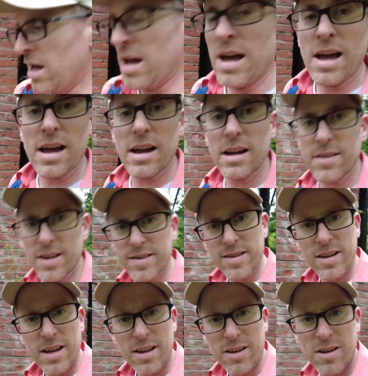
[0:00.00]
and they said,
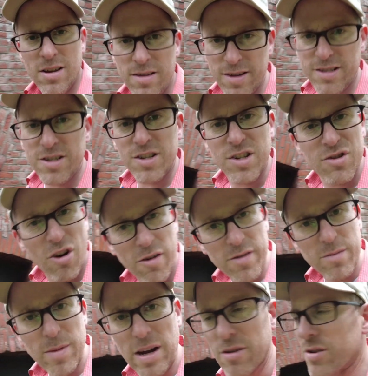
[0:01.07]
hey, let's just starve
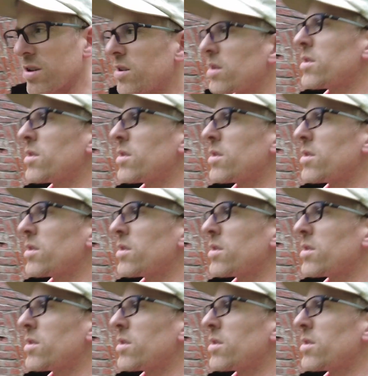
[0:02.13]
them out,